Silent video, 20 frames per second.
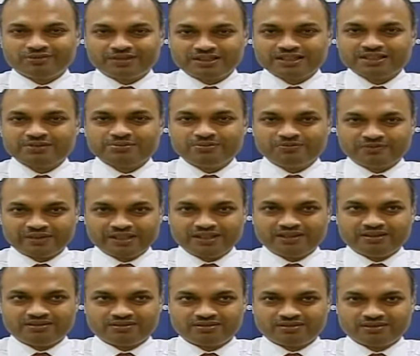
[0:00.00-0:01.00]
which has been very
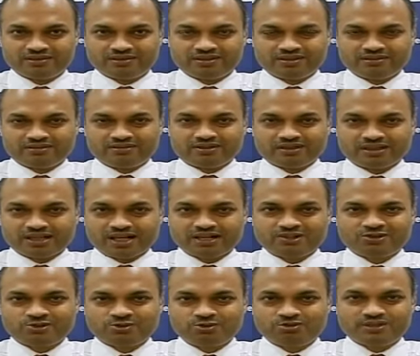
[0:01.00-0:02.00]
uncertain. The
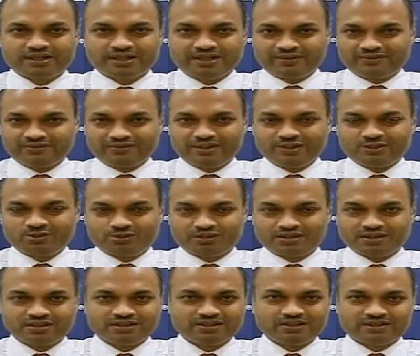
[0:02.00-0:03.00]
last two times we know
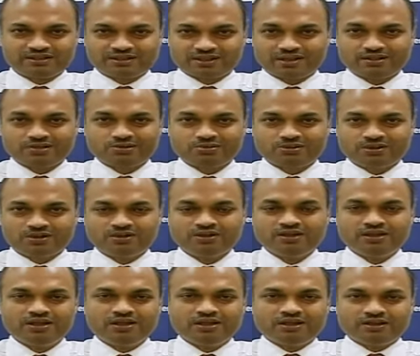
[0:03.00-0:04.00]
that the results were
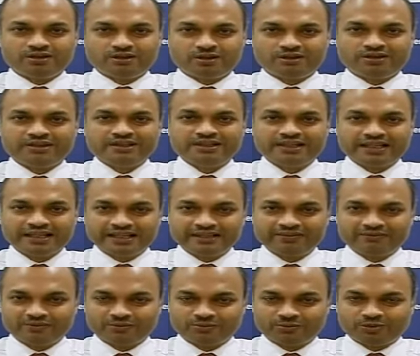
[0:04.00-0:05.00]
not in
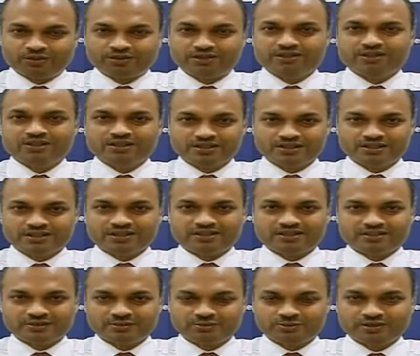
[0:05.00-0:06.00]
line with what the
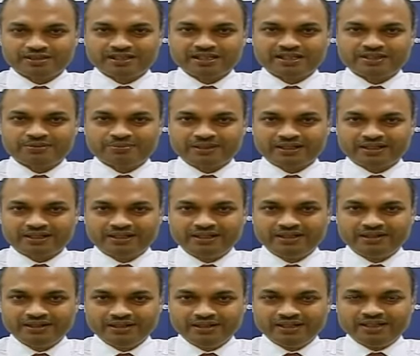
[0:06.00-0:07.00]
consensus was expecting.